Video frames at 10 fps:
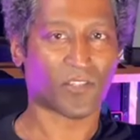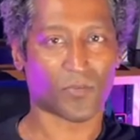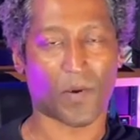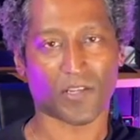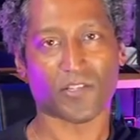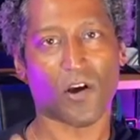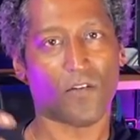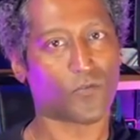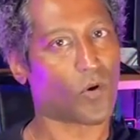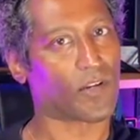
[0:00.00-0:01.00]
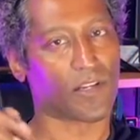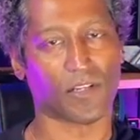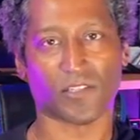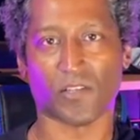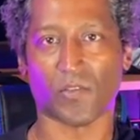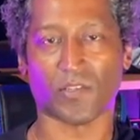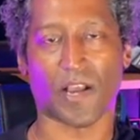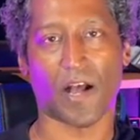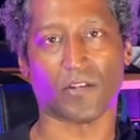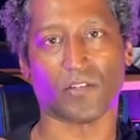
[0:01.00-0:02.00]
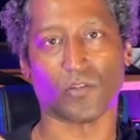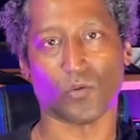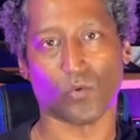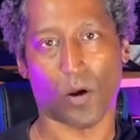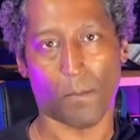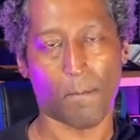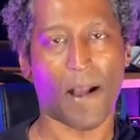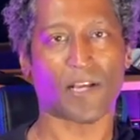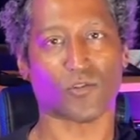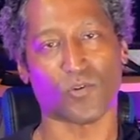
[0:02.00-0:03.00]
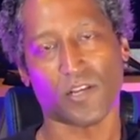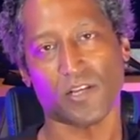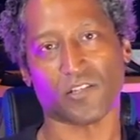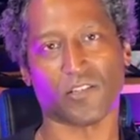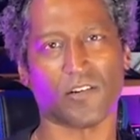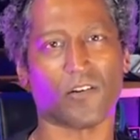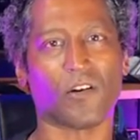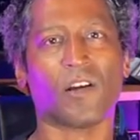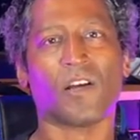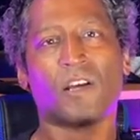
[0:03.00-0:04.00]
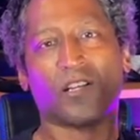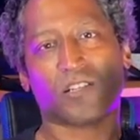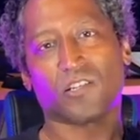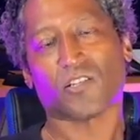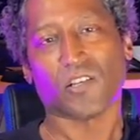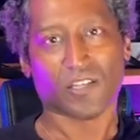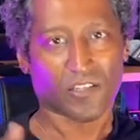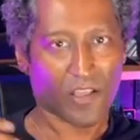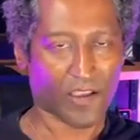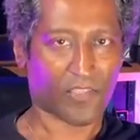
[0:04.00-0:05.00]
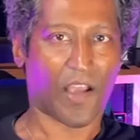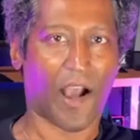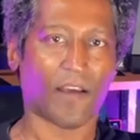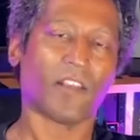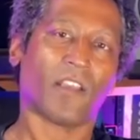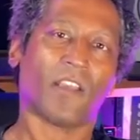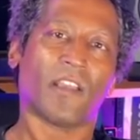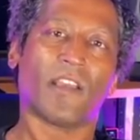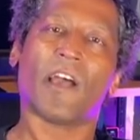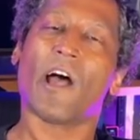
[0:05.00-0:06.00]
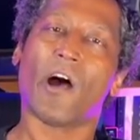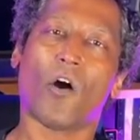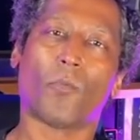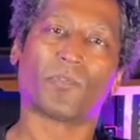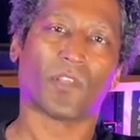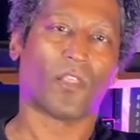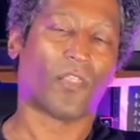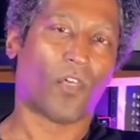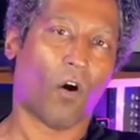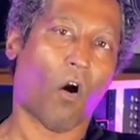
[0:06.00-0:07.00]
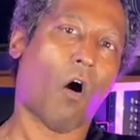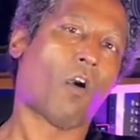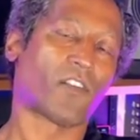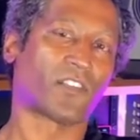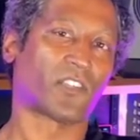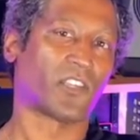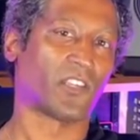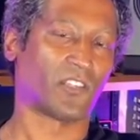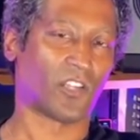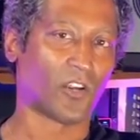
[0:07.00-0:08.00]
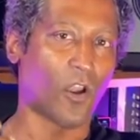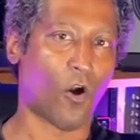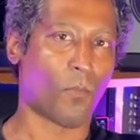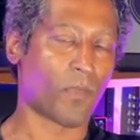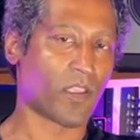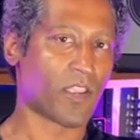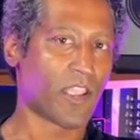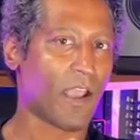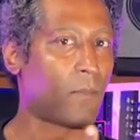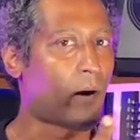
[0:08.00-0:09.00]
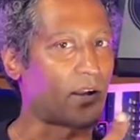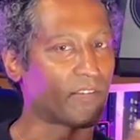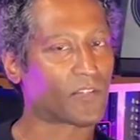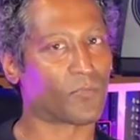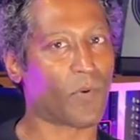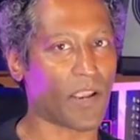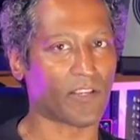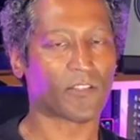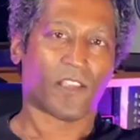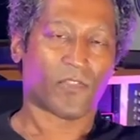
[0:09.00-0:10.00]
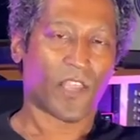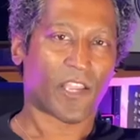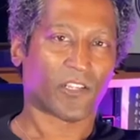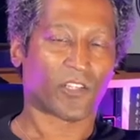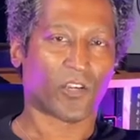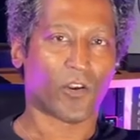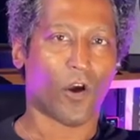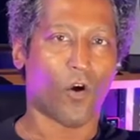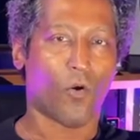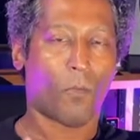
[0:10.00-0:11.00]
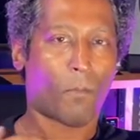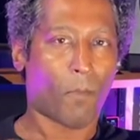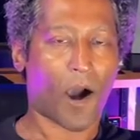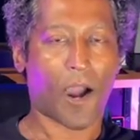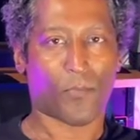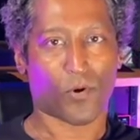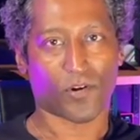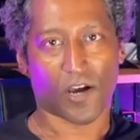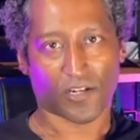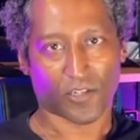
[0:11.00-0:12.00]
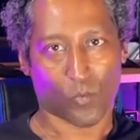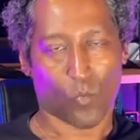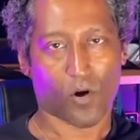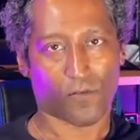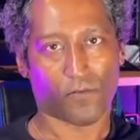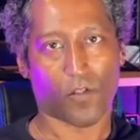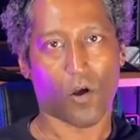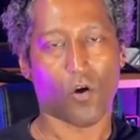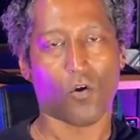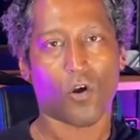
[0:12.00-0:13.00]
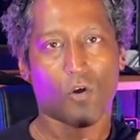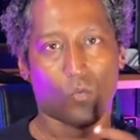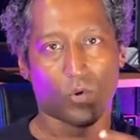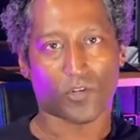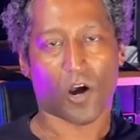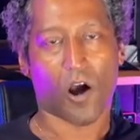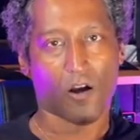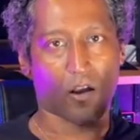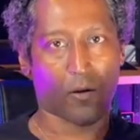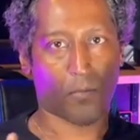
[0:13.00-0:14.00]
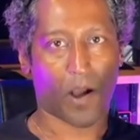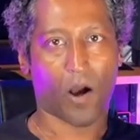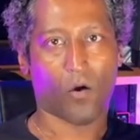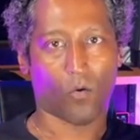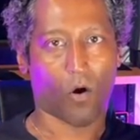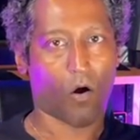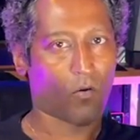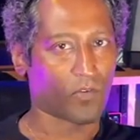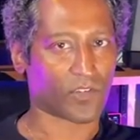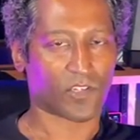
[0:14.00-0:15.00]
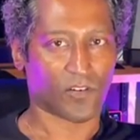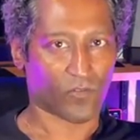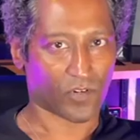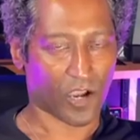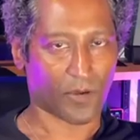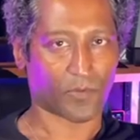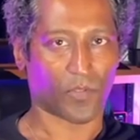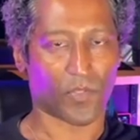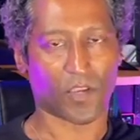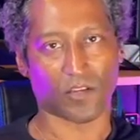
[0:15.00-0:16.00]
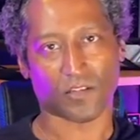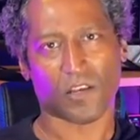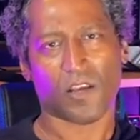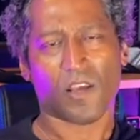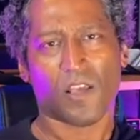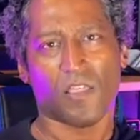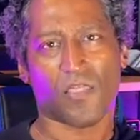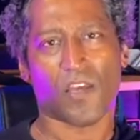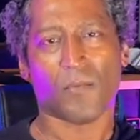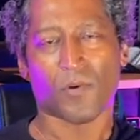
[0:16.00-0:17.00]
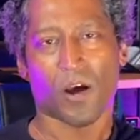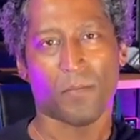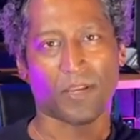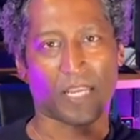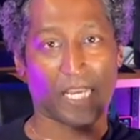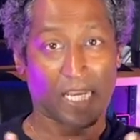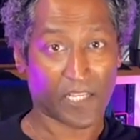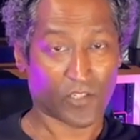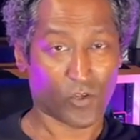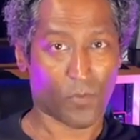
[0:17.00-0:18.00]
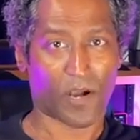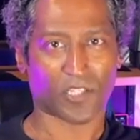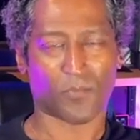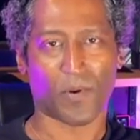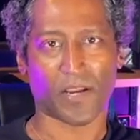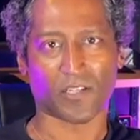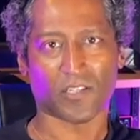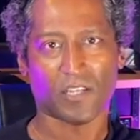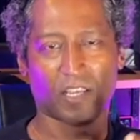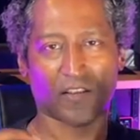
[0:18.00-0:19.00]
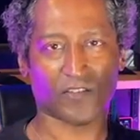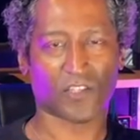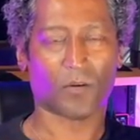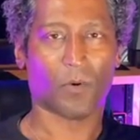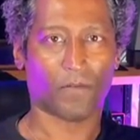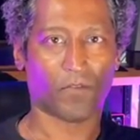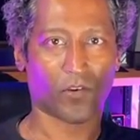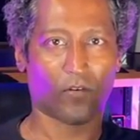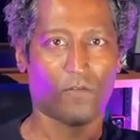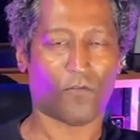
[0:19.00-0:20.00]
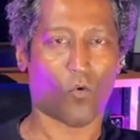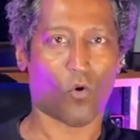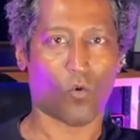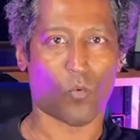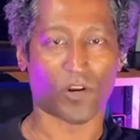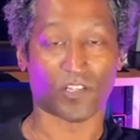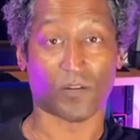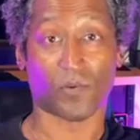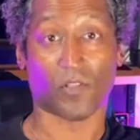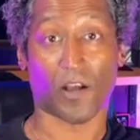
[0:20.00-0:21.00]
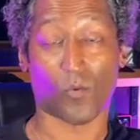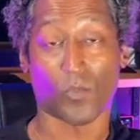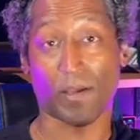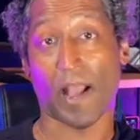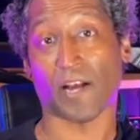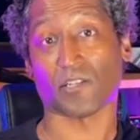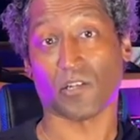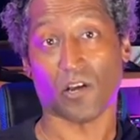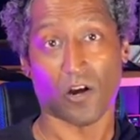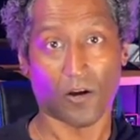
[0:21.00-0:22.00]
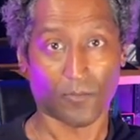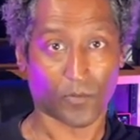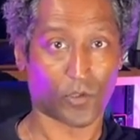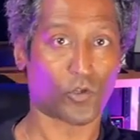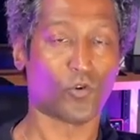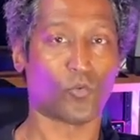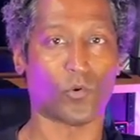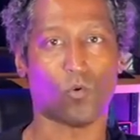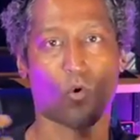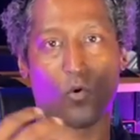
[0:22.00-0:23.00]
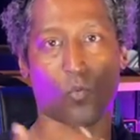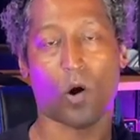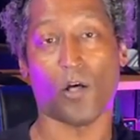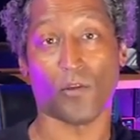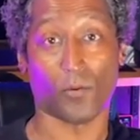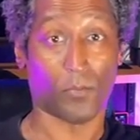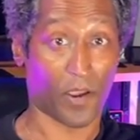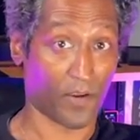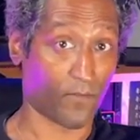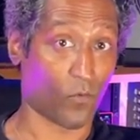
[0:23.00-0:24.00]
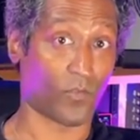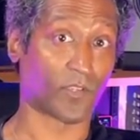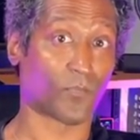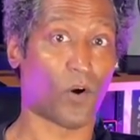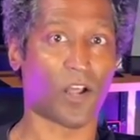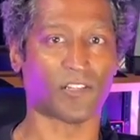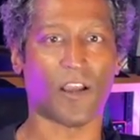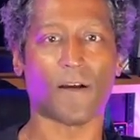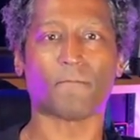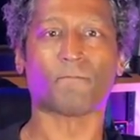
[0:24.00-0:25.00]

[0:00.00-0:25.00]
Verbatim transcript: this myself? Do I need to send this out to a mastering engineer? Just things like that. It helps the artist get to know me and my space. They get to know my production workflow. We talk about all these different types of things them coming into my space gives them a feel for what it's going to be like when they actually come to record while they're paying for this project.